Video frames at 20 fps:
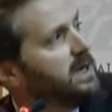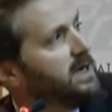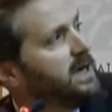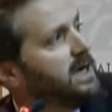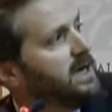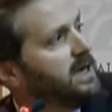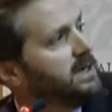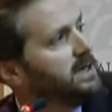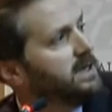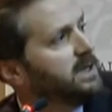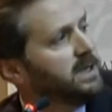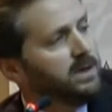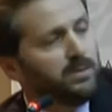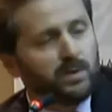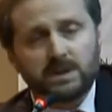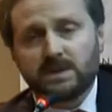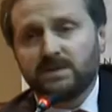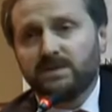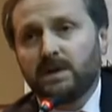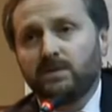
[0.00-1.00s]
and he
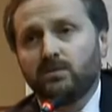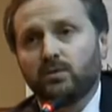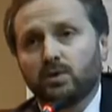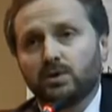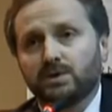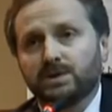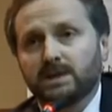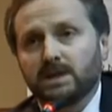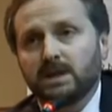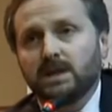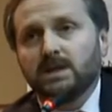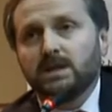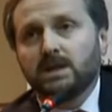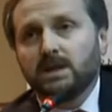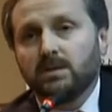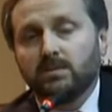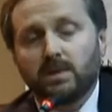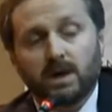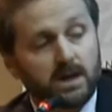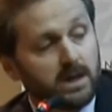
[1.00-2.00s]
was well versed in
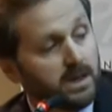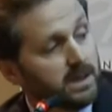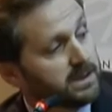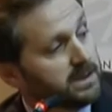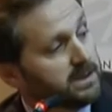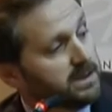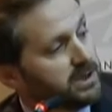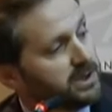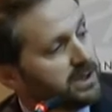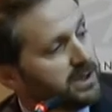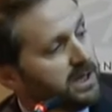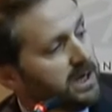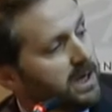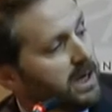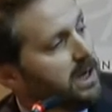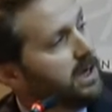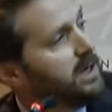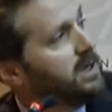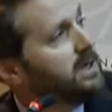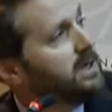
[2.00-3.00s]
Maqasid
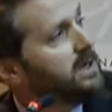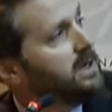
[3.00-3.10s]
al-Sharia